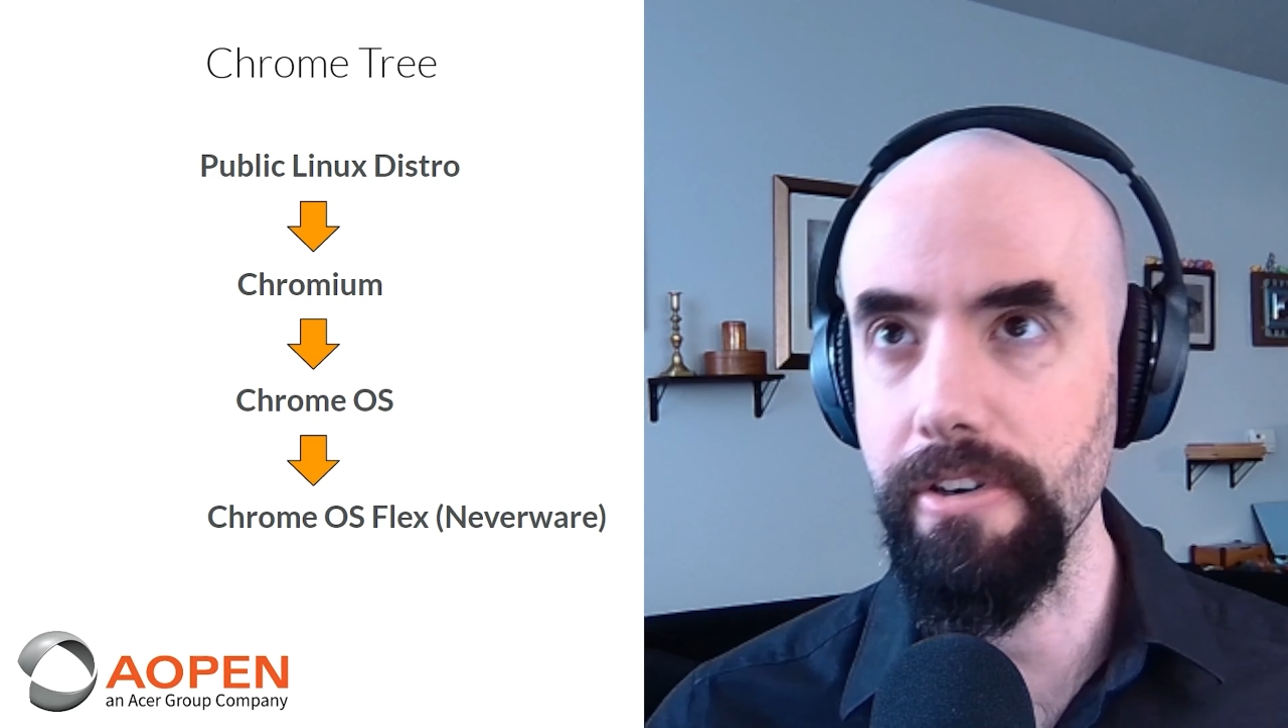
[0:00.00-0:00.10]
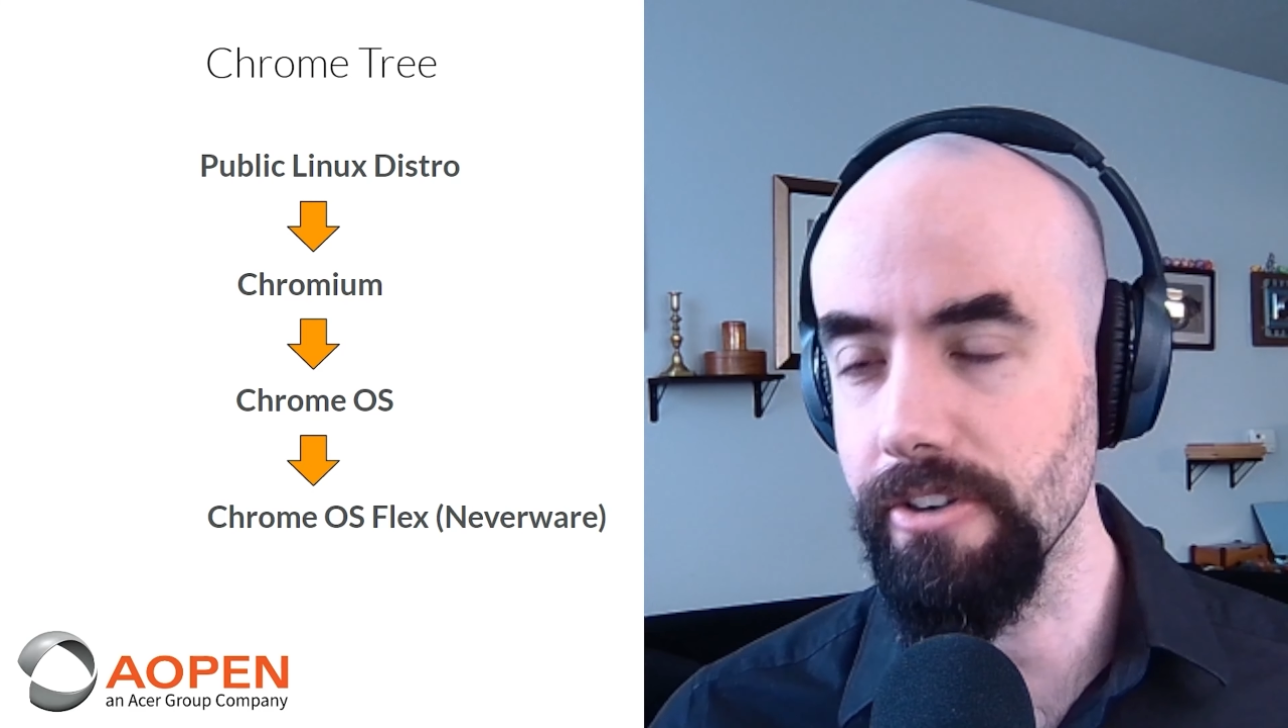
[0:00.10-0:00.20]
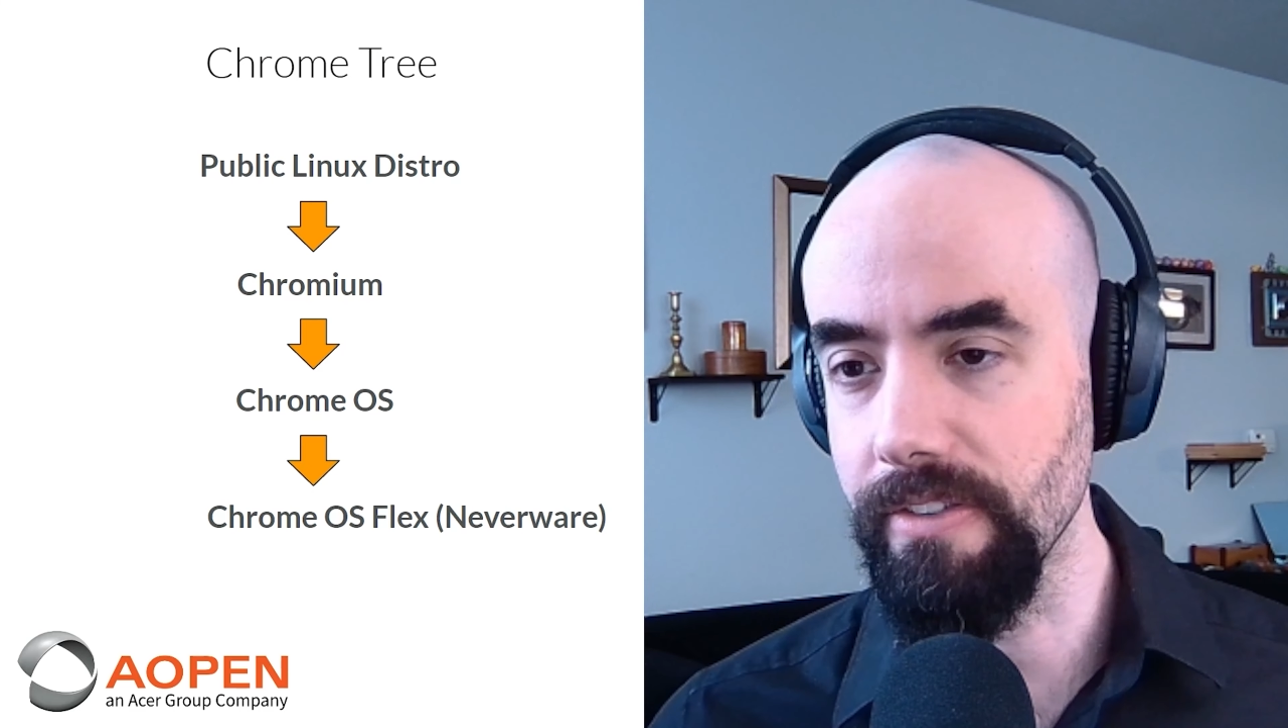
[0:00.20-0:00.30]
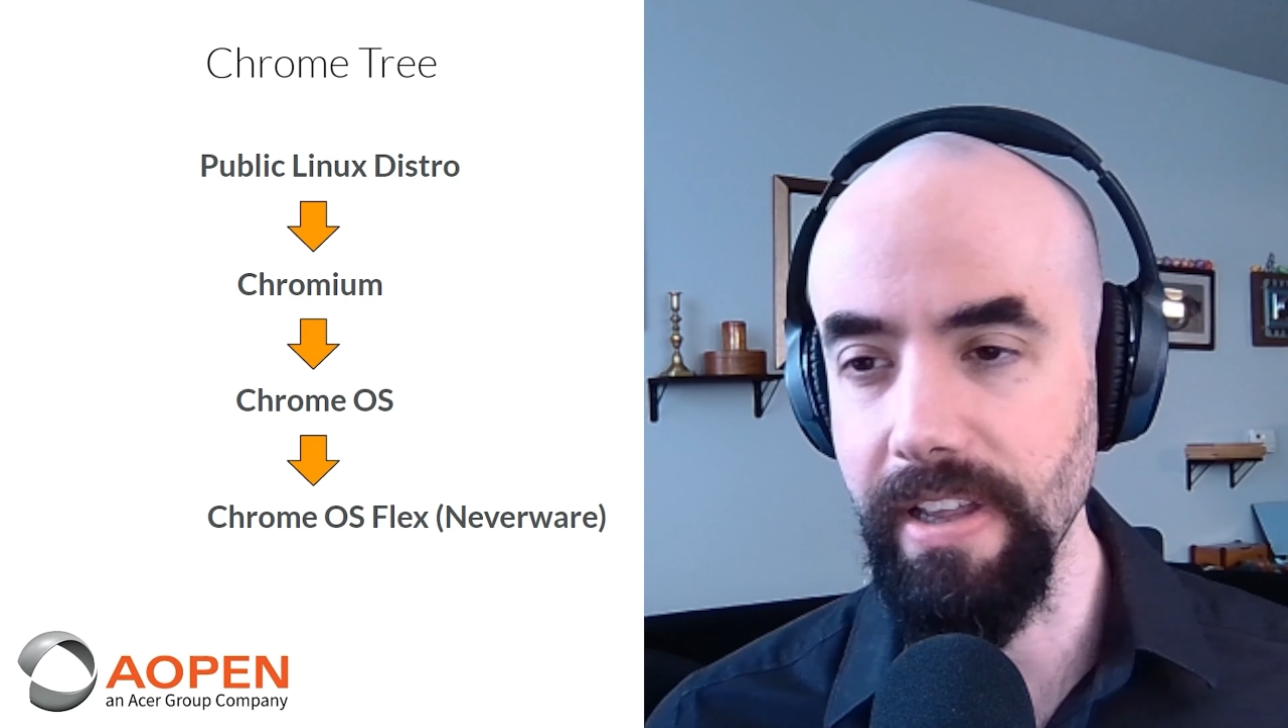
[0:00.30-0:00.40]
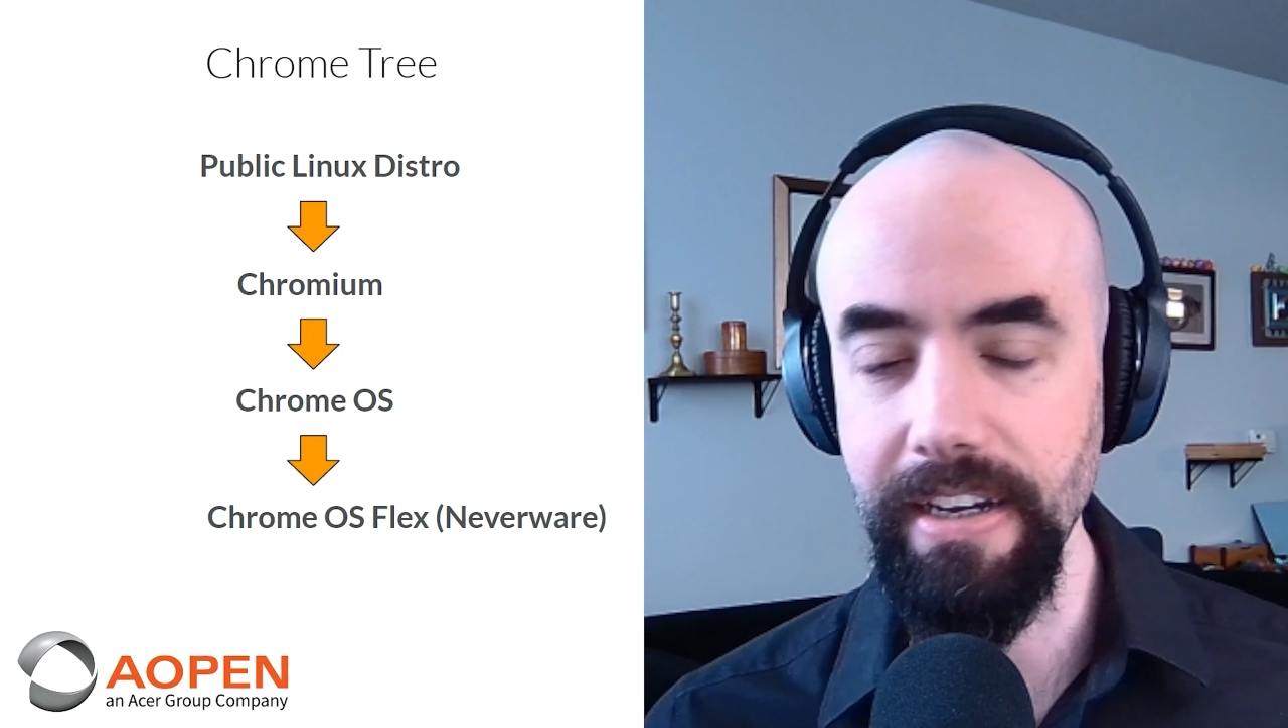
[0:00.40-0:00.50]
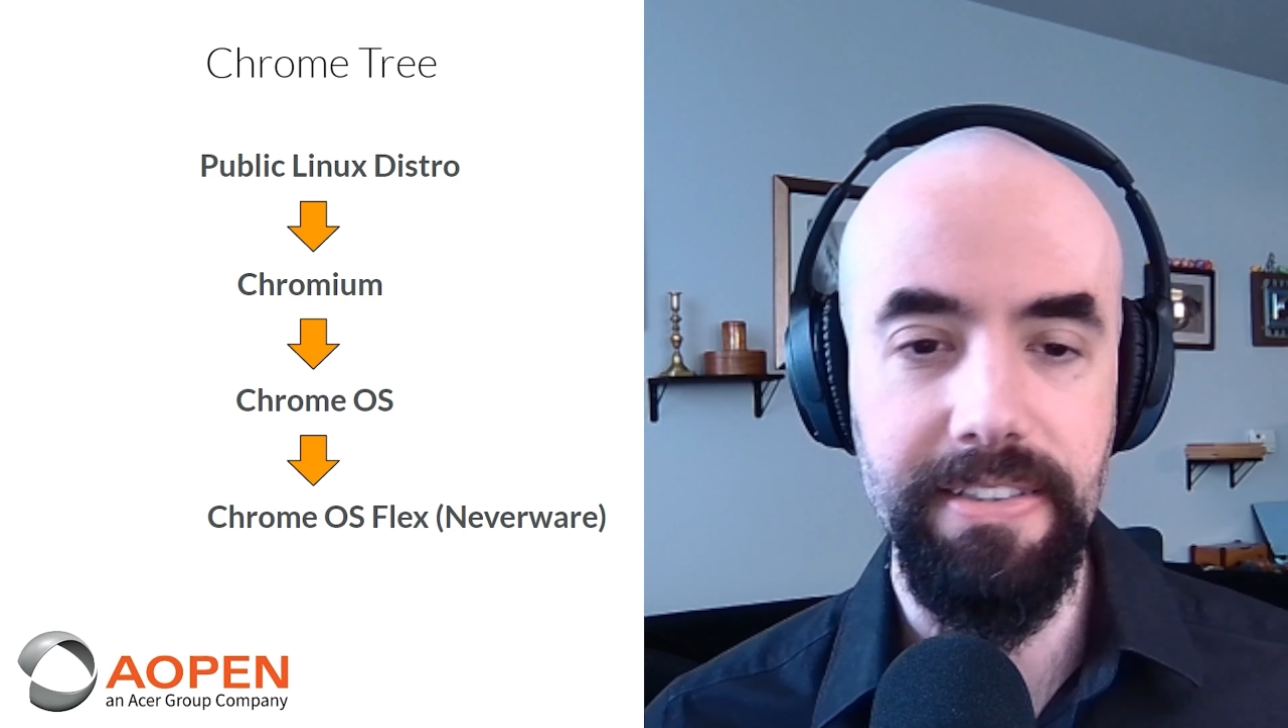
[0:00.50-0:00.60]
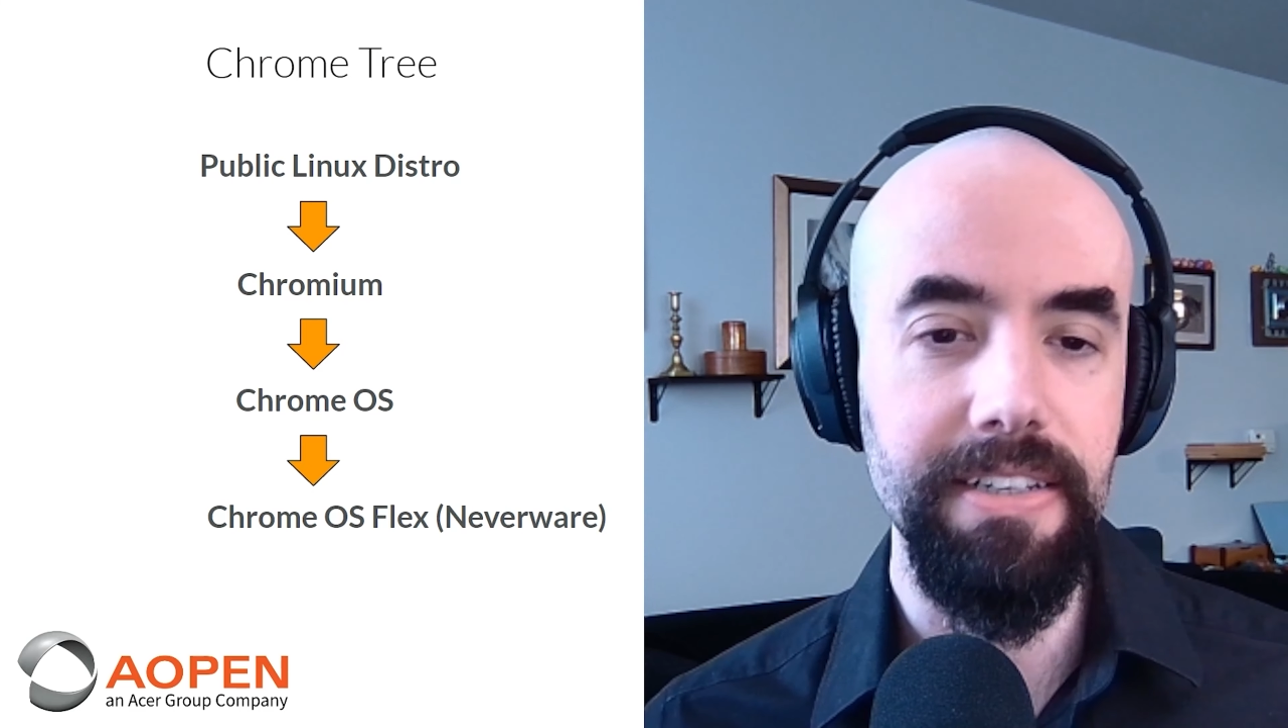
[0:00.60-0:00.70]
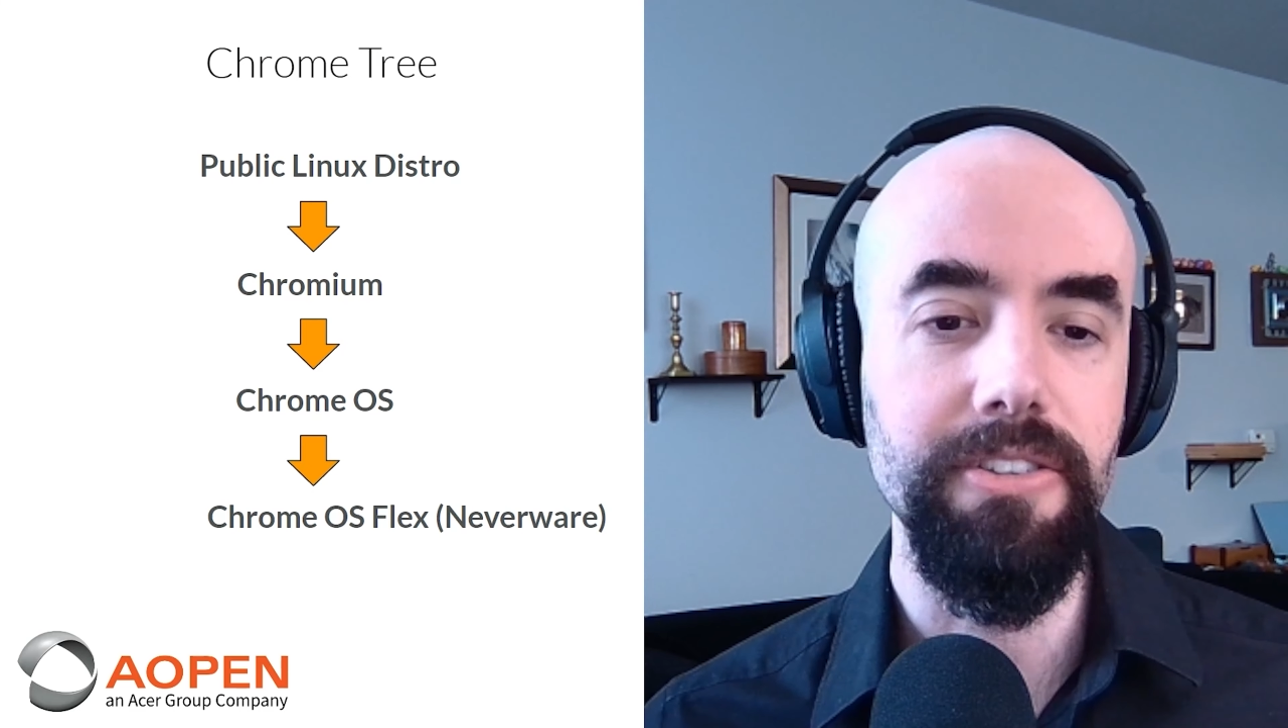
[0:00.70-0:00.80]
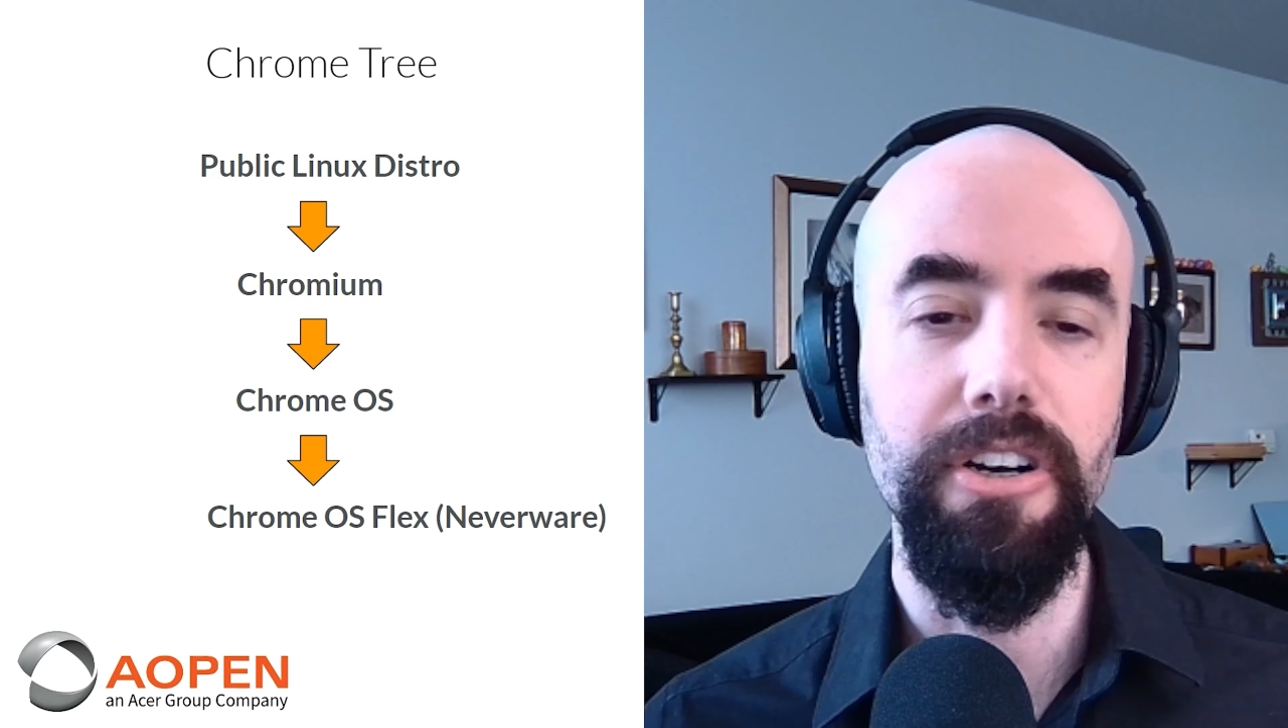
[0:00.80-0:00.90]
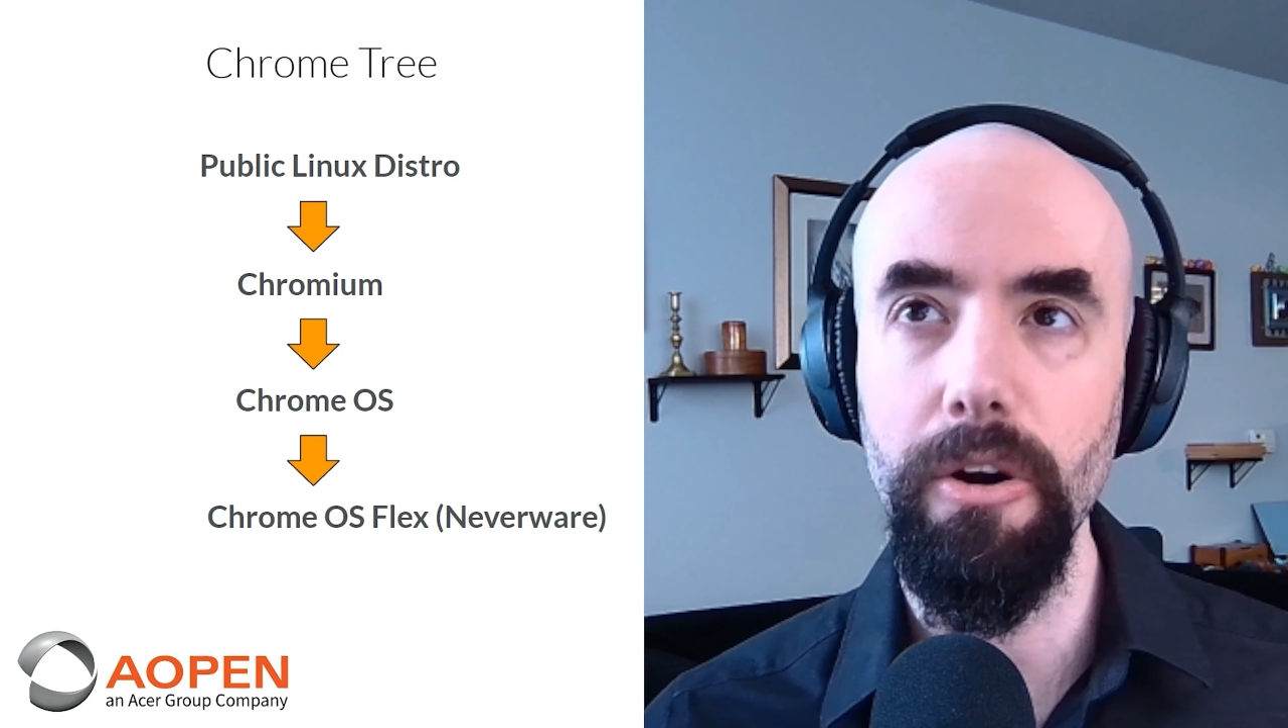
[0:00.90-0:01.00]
or sort of like a sister